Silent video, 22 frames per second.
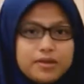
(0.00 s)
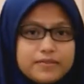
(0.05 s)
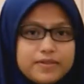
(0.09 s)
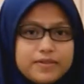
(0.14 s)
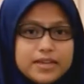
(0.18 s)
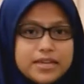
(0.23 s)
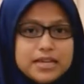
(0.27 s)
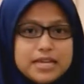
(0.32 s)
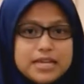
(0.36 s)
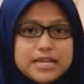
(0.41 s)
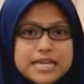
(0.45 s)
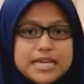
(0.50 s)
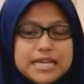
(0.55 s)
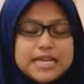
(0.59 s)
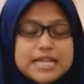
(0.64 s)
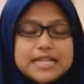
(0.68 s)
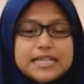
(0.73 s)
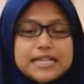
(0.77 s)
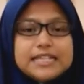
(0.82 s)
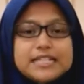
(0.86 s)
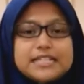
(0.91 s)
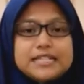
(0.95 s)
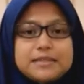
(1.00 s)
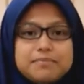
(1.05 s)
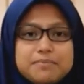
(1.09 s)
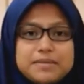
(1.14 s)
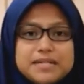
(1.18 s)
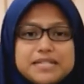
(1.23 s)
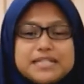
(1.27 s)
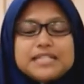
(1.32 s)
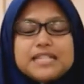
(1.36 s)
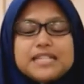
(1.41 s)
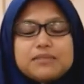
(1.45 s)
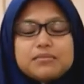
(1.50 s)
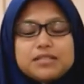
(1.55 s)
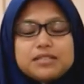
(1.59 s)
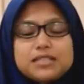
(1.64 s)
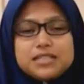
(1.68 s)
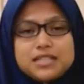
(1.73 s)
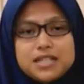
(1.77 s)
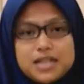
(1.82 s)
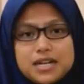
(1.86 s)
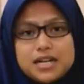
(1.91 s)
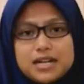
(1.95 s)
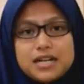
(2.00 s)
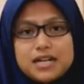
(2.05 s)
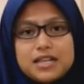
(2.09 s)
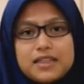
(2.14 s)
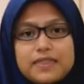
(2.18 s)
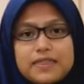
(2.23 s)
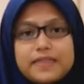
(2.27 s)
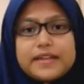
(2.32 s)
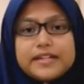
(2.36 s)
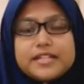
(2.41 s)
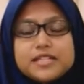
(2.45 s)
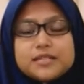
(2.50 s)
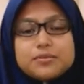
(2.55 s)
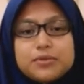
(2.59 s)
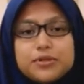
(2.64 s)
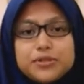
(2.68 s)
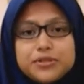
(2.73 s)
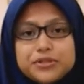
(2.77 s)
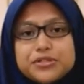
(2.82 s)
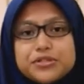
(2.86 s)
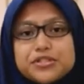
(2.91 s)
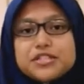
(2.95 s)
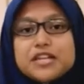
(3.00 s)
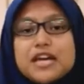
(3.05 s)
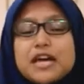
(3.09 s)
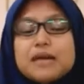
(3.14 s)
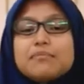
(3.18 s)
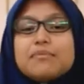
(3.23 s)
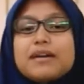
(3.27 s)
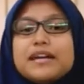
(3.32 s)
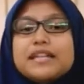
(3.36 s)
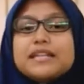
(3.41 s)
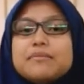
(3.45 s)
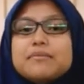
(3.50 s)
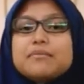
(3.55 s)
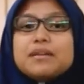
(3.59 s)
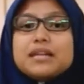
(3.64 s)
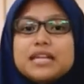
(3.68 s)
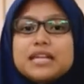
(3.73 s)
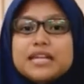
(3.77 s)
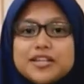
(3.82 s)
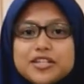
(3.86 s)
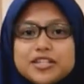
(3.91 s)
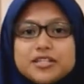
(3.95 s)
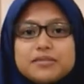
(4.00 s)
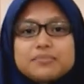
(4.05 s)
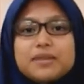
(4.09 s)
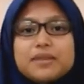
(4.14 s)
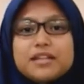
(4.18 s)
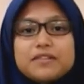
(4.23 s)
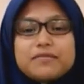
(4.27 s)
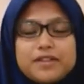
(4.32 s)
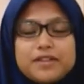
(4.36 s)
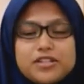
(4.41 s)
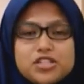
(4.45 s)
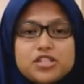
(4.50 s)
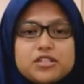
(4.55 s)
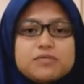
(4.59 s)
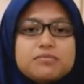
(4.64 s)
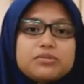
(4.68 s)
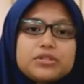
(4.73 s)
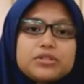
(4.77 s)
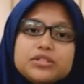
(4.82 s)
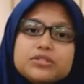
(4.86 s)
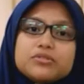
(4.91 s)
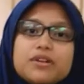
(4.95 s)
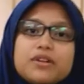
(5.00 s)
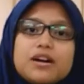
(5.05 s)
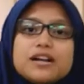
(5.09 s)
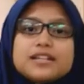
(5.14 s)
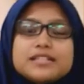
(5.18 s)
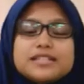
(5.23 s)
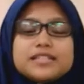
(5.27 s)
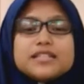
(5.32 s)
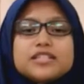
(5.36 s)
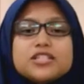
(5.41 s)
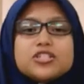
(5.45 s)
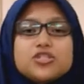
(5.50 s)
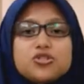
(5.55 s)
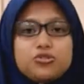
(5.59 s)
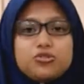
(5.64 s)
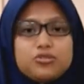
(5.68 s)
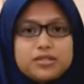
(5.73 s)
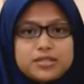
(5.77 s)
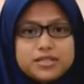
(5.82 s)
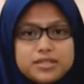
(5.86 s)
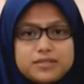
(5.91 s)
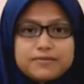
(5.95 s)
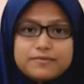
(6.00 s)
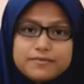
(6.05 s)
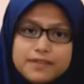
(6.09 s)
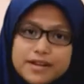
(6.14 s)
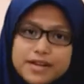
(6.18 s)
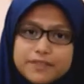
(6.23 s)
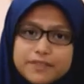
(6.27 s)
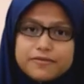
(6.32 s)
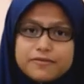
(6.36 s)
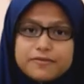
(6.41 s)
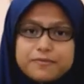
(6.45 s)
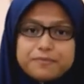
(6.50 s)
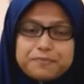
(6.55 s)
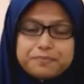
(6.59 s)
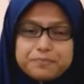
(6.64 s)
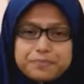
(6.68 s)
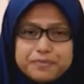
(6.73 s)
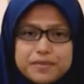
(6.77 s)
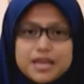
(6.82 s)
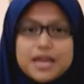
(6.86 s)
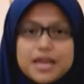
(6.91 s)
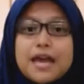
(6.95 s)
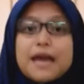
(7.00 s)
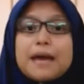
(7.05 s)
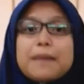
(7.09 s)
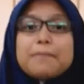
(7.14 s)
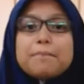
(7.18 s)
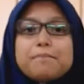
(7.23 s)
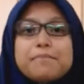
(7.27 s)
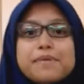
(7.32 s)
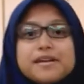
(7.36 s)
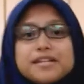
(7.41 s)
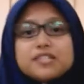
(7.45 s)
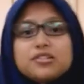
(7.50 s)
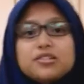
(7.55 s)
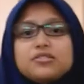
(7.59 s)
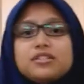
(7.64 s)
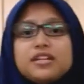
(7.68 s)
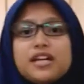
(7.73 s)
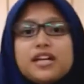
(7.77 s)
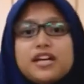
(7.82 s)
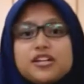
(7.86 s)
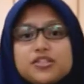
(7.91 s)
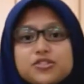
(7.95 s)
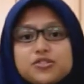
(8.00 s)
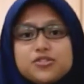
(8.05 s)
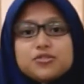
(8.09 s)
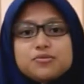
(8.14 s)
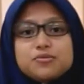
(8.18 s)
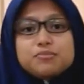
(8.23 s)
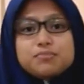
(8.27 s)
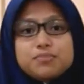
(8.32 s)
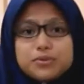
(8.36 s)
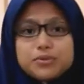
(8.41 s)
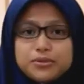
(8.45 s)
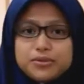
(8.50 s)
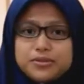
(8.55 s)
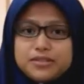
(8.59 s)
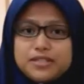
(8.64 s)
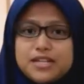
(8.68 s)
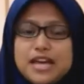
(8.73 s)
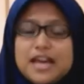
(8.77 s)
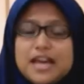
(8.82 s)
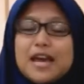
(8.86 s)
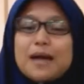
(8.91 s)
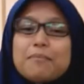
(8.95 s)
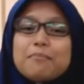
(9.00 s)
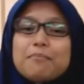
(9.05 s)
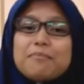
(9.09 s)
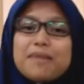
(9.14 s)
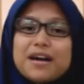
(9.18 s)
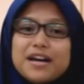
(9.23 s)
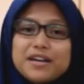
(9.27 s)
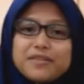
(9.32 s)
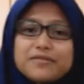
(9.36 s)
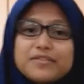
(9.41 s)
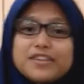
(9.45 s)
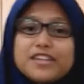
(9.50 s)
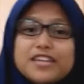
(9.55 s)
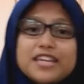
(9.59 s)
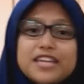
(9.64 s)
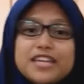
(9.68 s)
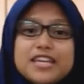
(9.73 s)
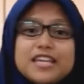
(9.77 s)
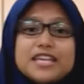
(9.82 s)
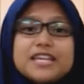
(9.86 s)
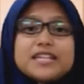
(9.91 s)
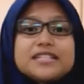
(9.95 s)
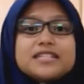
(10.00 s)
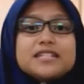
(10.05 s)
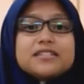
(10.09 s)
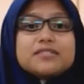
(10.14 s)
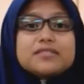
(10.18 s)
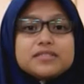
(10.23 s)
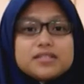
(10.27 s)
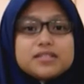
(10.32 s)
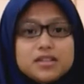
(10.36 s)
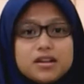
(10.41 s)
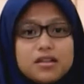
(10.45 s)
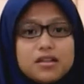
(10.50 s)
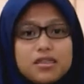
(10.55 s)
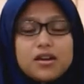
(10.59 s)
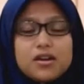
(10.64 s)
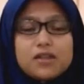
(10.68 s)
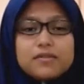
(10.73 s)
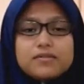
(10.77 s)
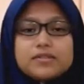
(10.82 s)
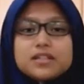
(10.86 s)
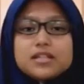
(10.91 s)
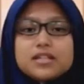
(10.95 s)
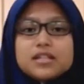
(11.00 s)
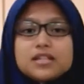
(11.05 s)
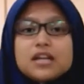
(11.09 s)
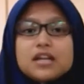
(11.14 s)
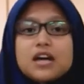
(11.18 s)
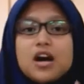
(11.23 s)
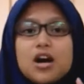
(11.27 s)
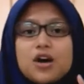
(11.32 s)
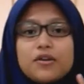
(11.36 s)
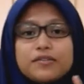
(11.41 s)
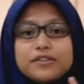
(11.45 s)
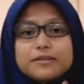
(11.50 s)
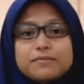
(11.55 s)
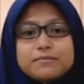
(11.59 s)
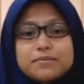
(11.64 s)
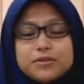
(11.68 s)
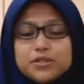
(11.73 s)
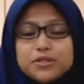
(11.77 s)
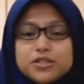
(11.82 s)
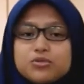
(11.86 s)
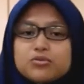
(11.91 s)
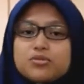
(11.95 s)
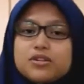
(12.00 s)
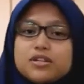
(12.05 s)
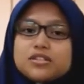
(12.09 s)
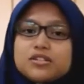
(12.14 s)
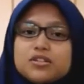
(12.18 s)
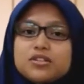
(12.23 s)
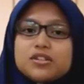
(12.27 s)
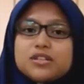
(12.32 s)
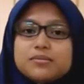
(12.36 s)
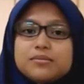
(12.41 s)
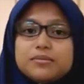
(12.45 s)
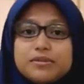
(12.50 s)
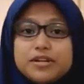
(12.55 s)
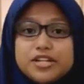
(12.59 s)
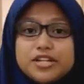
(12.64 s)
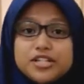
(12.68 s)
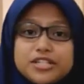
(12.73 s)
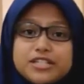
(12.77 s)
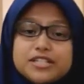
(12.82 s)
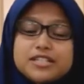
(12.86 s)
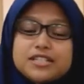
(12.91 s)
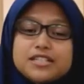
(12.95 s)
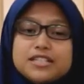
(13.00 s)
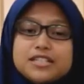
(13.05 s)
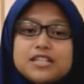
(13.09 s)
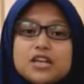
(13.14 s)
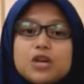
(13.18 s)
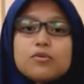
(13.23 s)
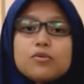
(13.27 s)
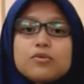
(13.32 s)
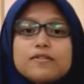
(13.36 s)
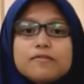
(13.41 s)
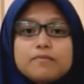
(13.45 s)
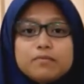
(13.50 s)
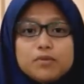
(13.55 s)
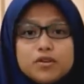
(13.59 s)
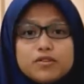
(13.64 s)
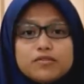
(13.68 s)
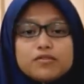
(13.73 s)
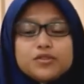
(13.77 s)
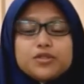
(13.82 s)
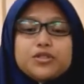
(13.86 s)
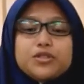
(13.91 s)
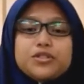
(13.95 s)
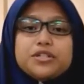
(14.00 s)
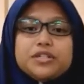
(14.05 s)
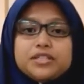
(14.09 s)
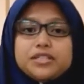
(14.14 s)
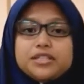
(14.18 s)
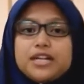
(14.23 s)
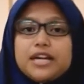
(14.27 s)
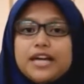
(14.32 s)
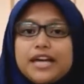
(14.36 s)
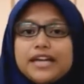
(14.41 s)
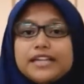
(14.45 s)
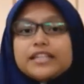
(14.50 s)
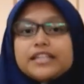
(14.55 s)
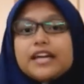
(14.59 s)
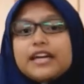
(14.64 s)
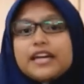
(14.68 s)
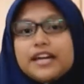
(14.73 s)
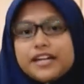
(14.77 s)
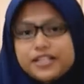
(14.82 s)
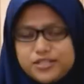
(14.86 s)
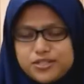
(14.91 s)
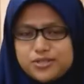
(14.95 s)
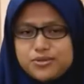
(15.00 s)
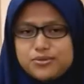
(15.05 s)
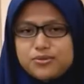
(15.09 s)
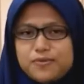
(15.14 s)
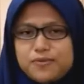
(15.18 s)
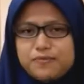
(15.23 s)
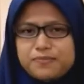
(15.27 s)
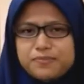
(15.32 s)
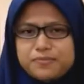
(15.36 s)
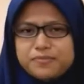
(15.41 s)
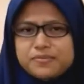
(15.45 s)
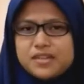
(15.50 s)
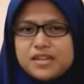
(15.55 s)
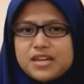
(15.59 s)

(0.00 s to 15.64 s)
Myvi is a three-segment car that is produced by the Malaysian manufacturer Perodua since 2005. Based on Daihatsu Kun, Myvi is a result of the Perodua's collaborations with both Toyota and Daihatsu.